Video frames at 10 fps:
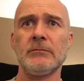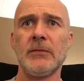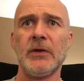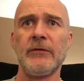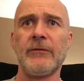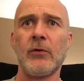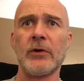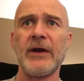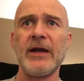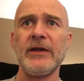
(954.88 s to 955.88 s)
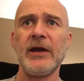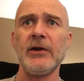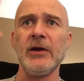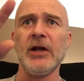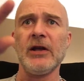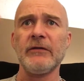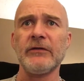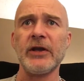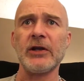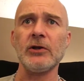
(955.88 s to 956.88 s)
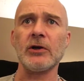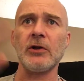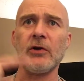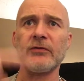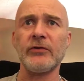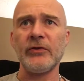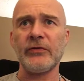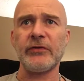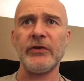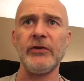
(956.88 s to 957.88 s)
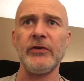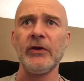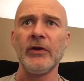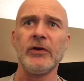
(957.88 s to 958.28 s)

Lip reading: in the foreground there, if you take a look closely, you see